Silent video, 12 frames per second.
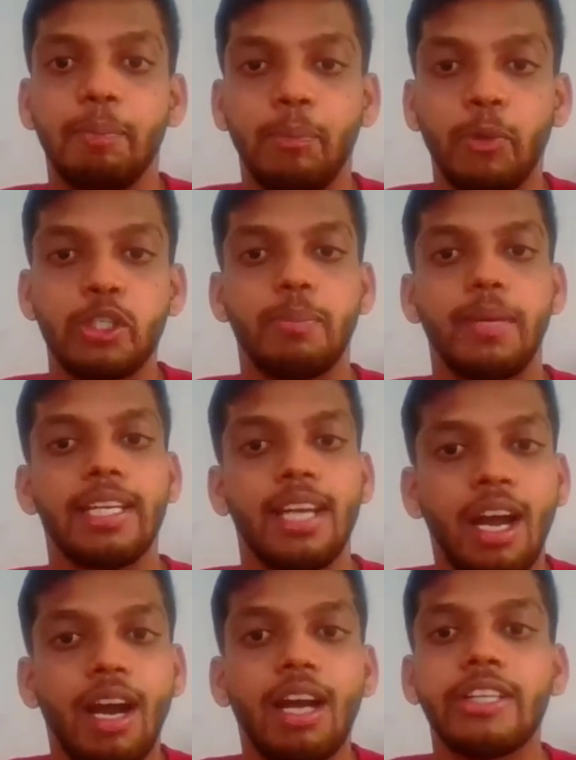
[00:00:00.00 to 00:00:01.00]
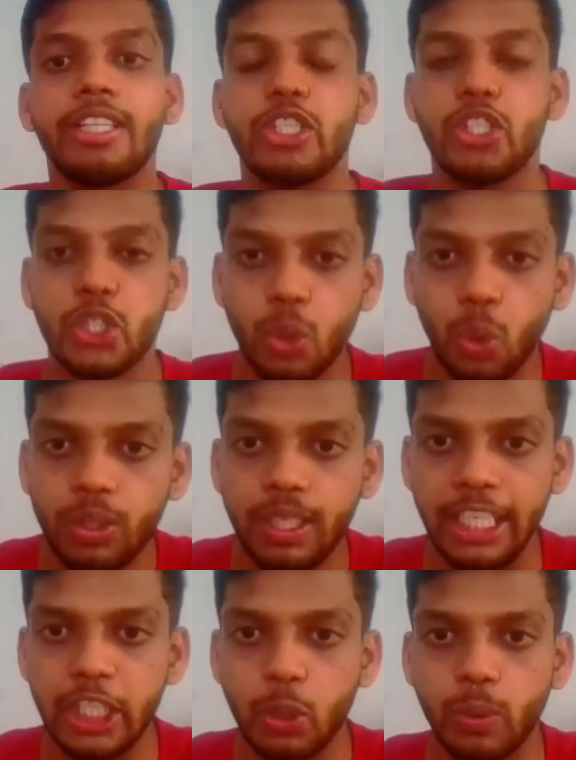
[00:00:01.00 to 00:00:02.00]
put my heart and soul
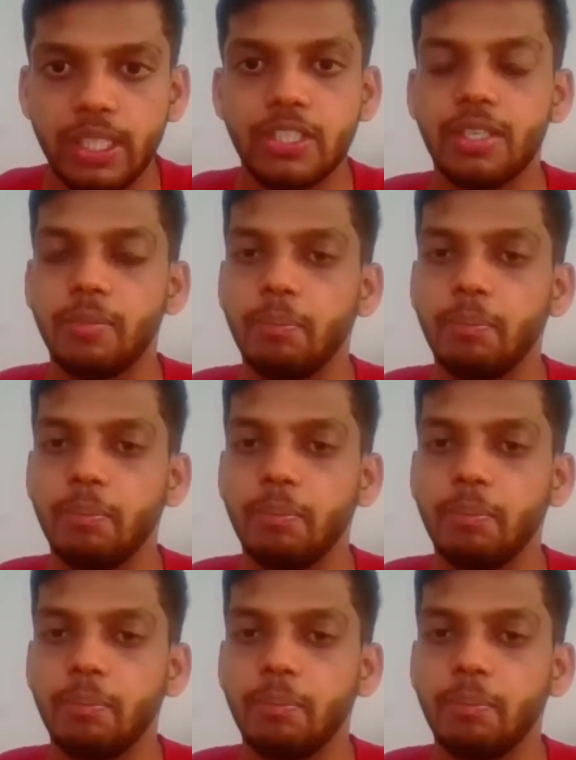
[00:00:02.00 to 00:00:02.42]
into it.